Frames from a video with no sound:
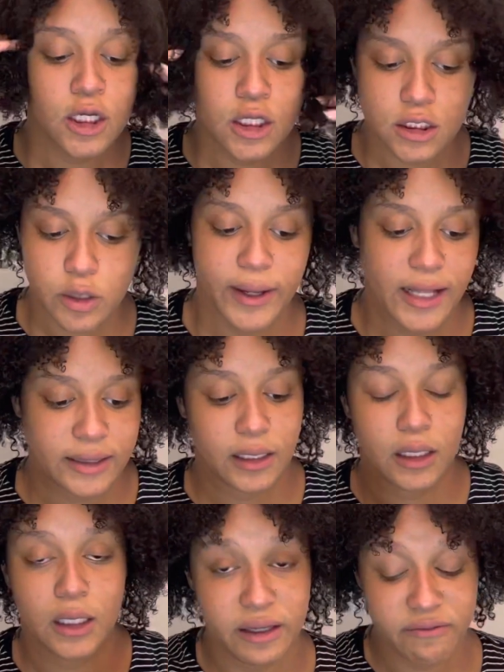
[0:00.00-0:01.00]
So we got the
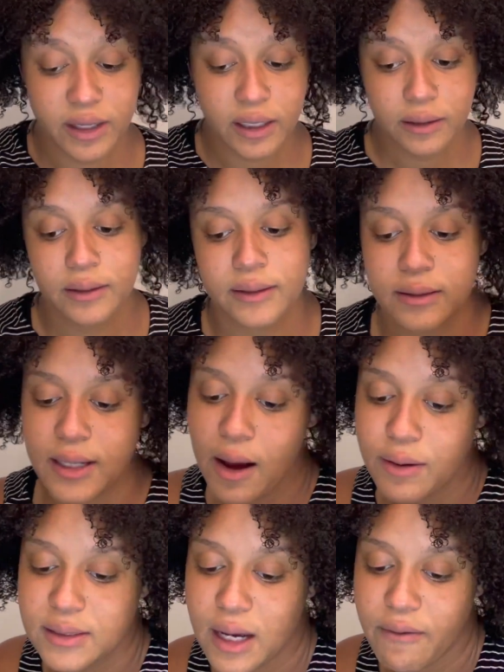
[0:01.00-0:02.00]
leave-in. Now
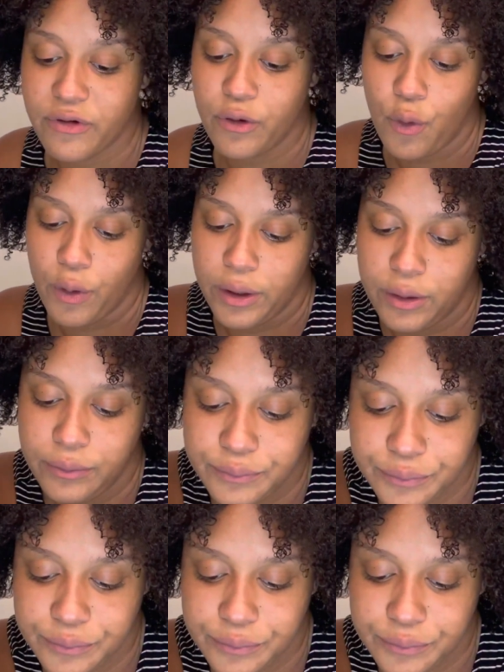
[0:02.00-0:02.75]
it's time for the oil.